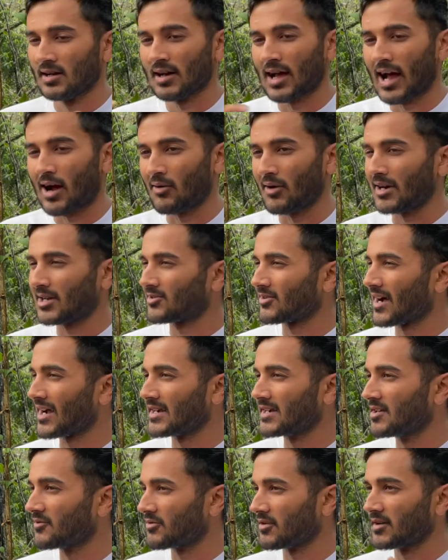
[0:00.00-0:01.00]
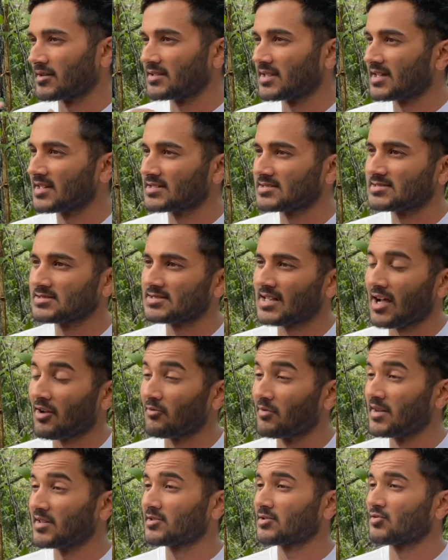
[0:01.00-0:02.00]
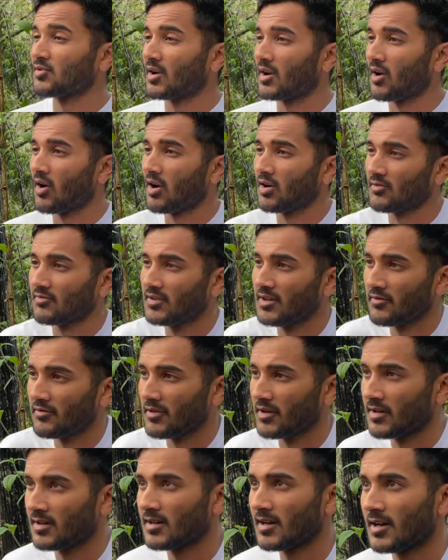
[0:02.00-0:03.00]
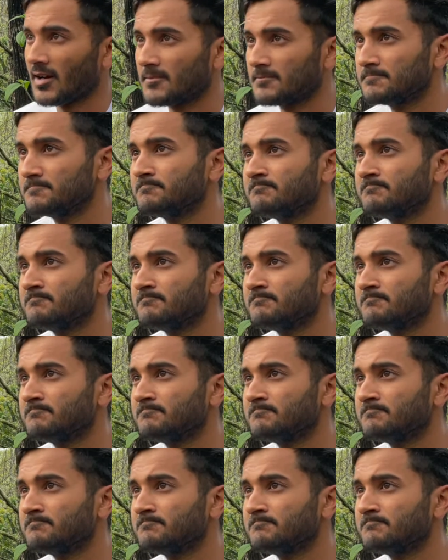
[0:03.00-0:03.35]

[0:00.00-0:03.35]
how I tried different things. I've been through a lot of different um,